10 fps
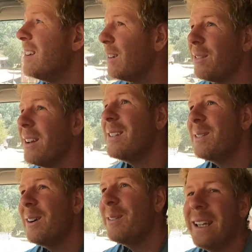different
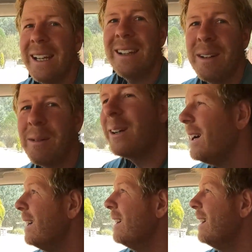to what we get in
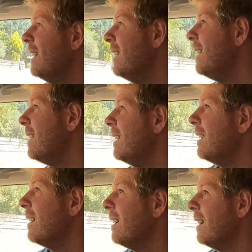WA,
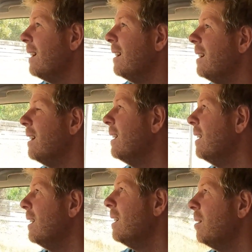and
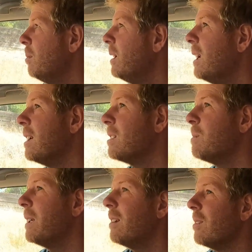pretty
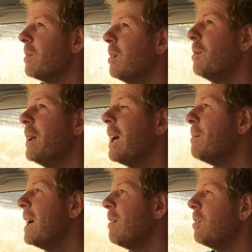unexpected as well. When we
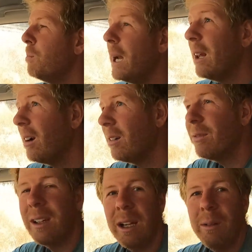came down from Matlock, I
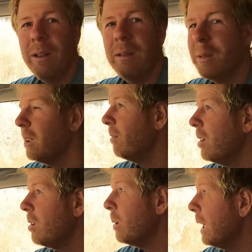felt like we were in the middle of
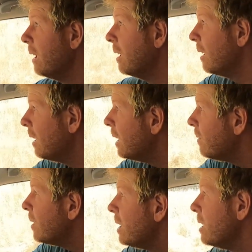nowhere,
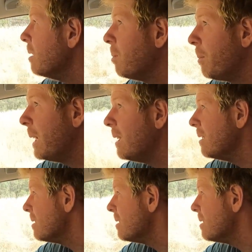and then you pop out in